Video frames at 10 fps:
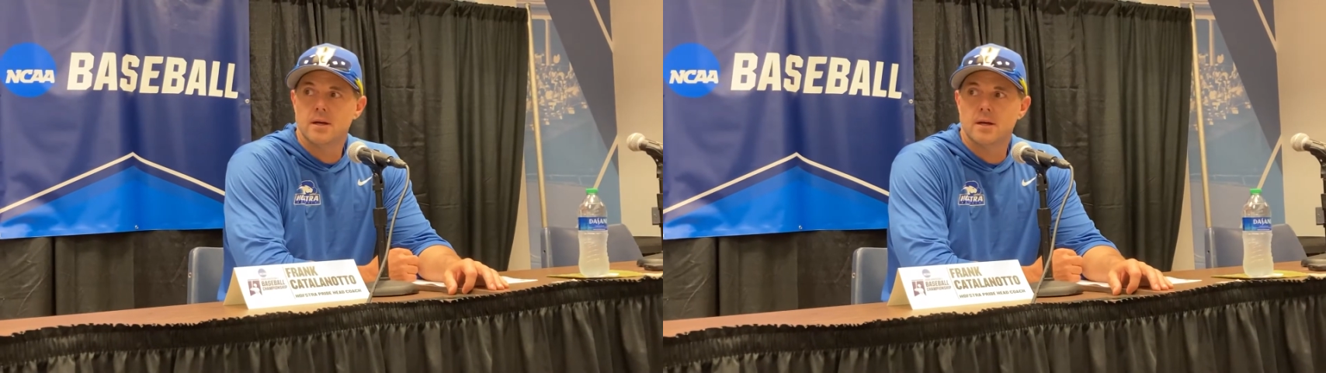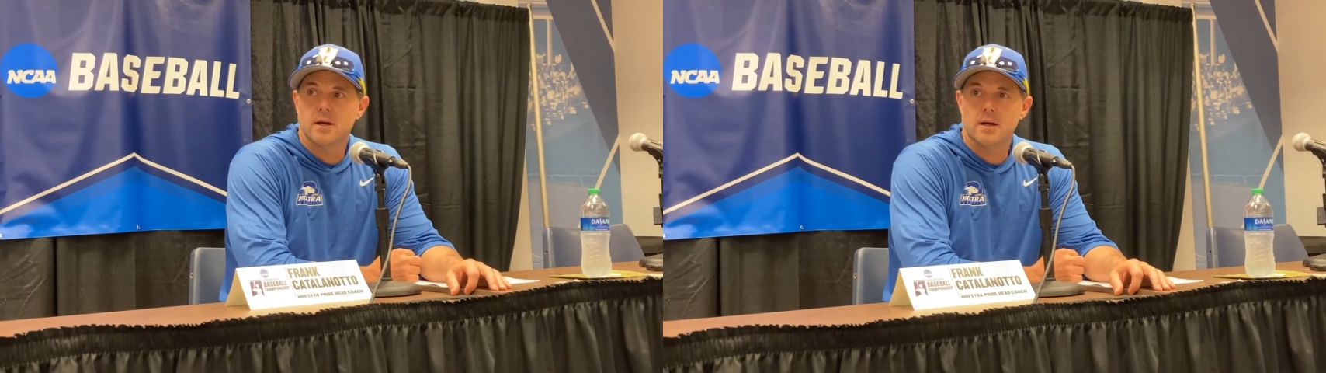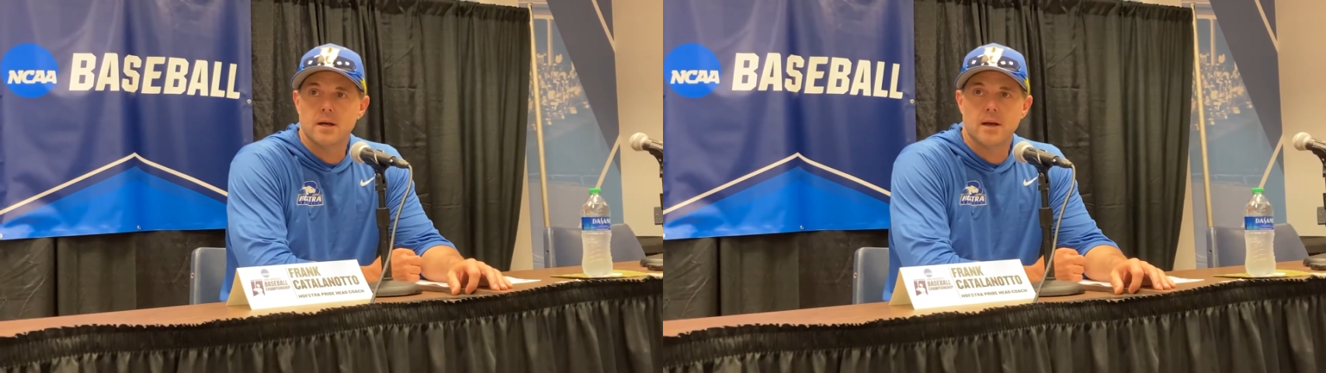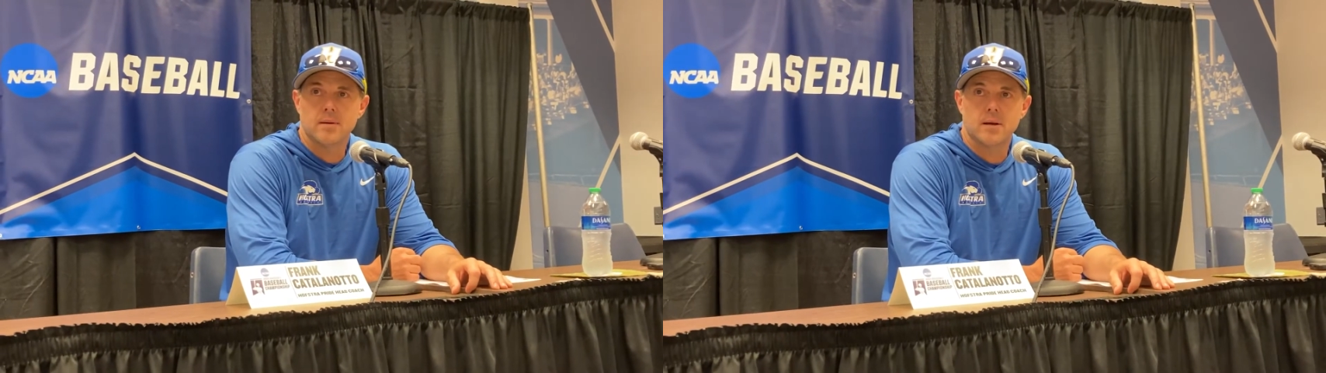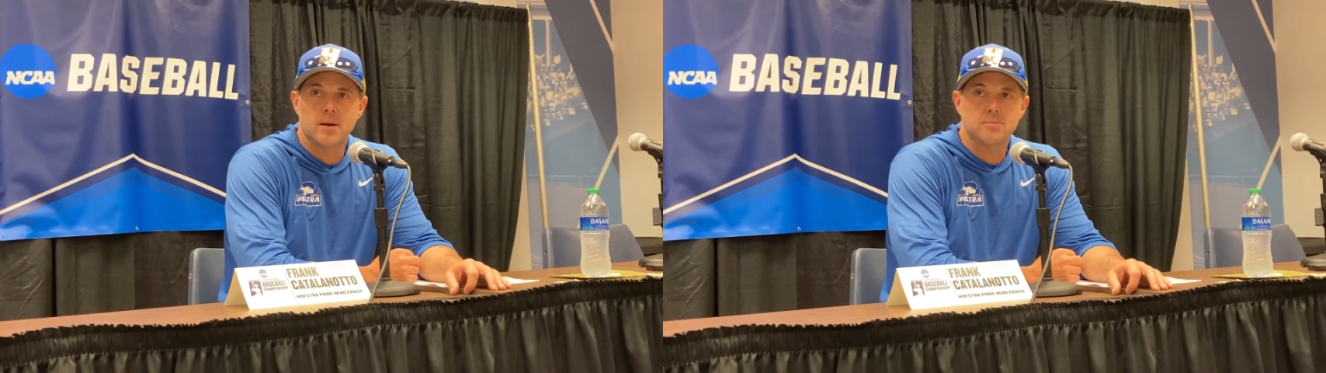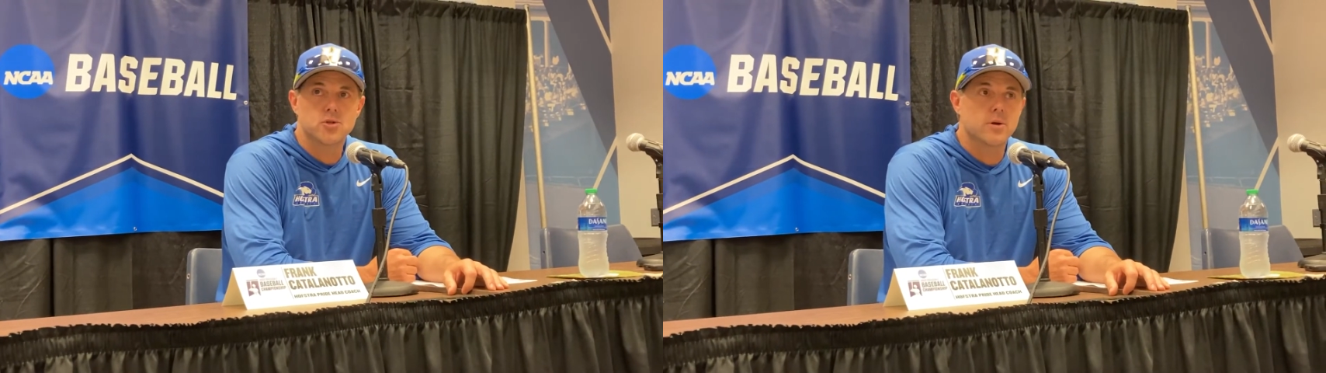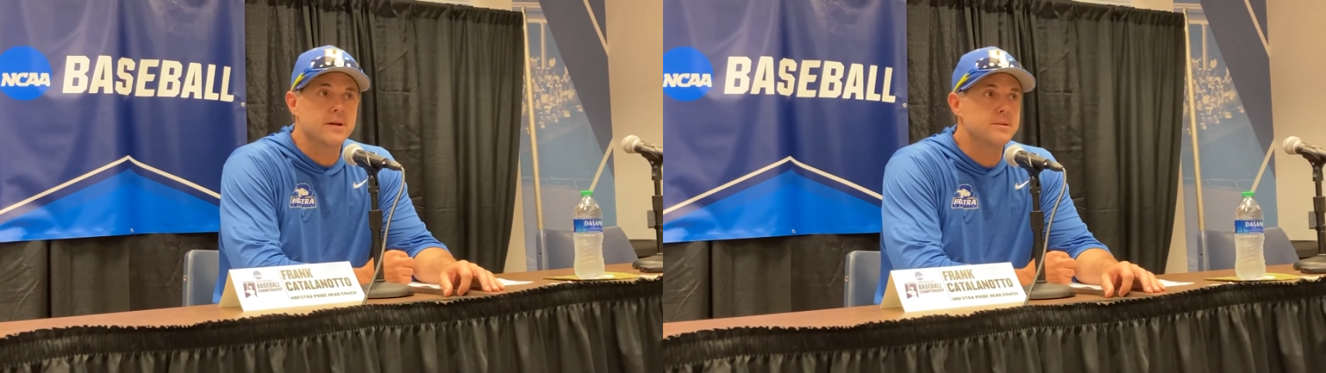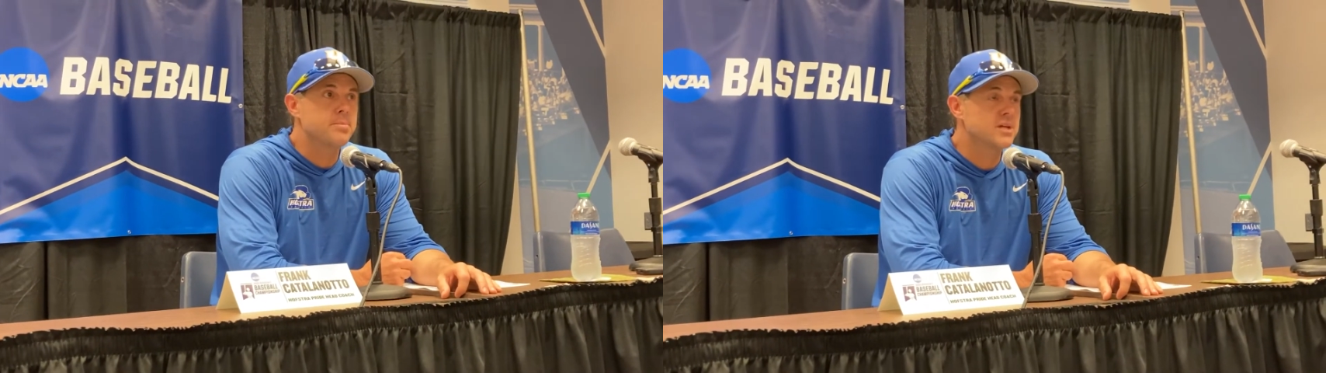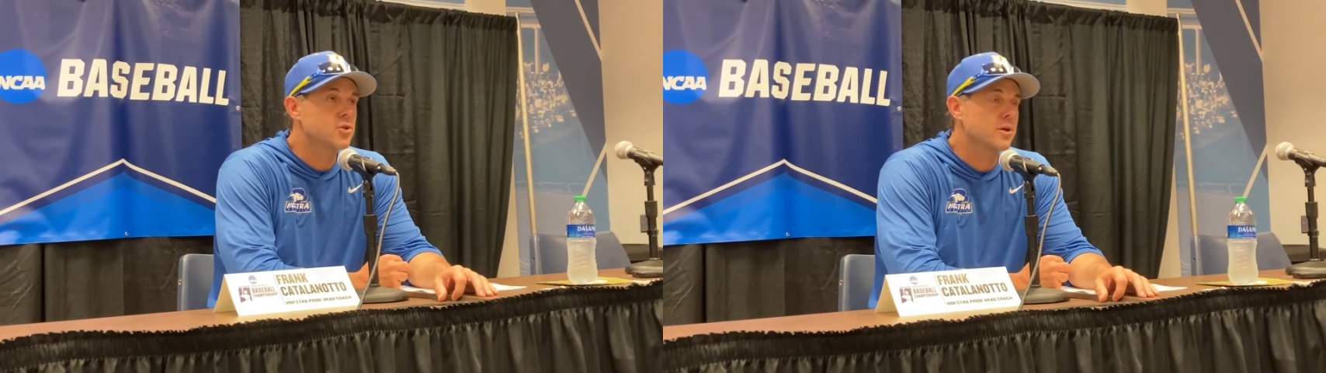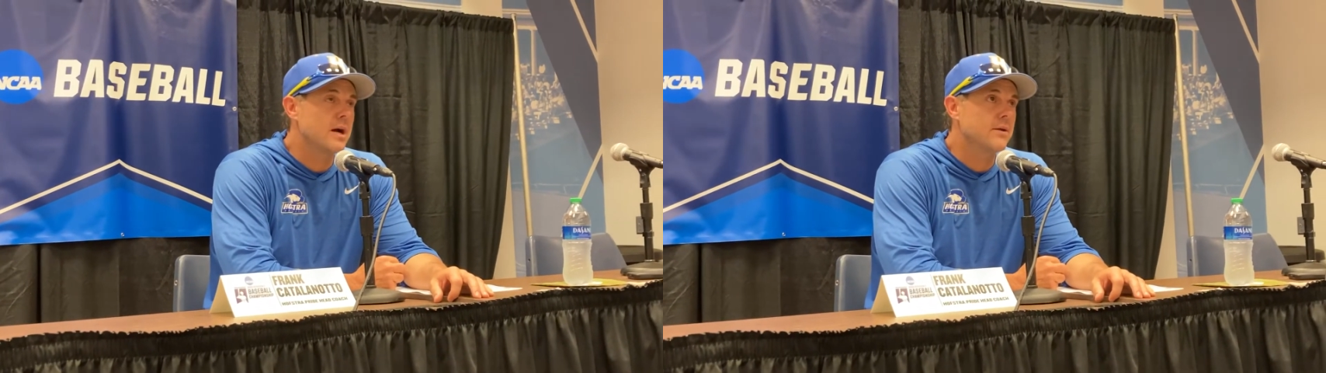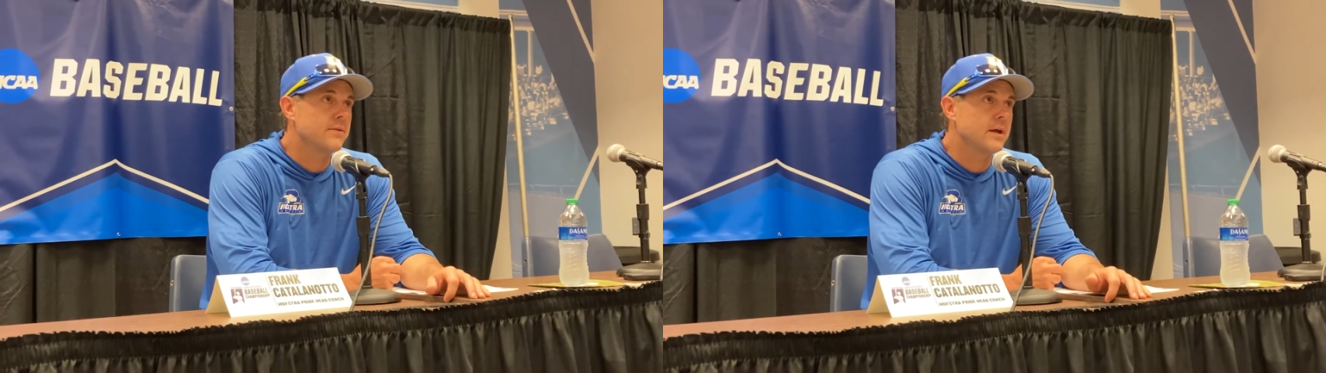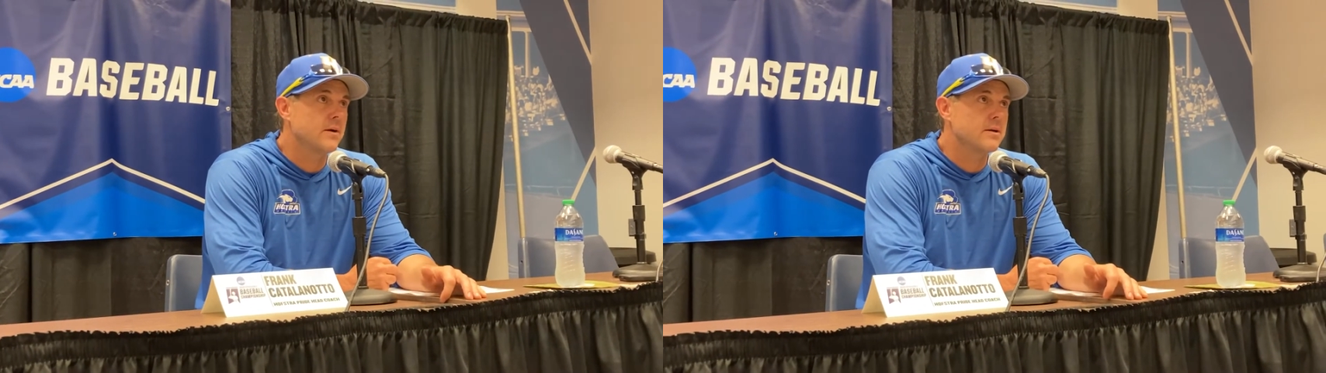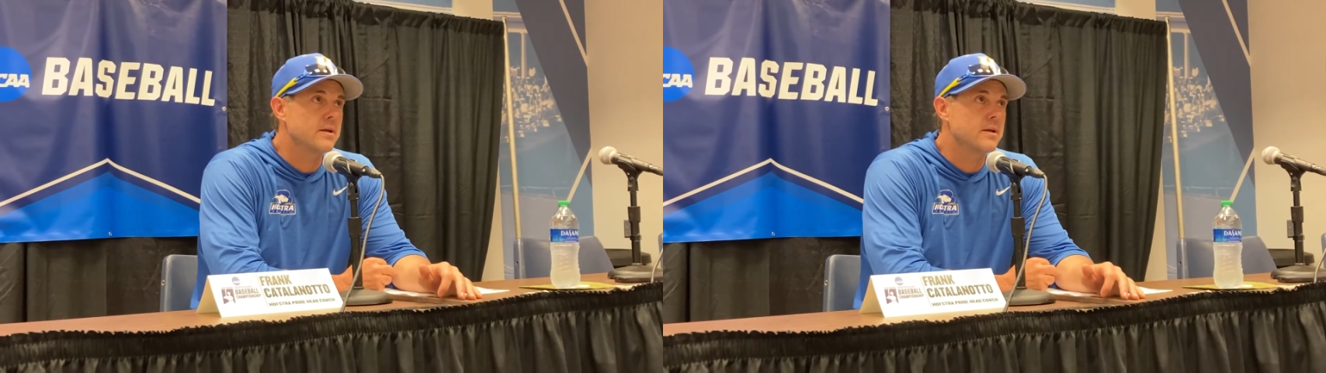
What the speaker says: I'm sure as a pitcher out there,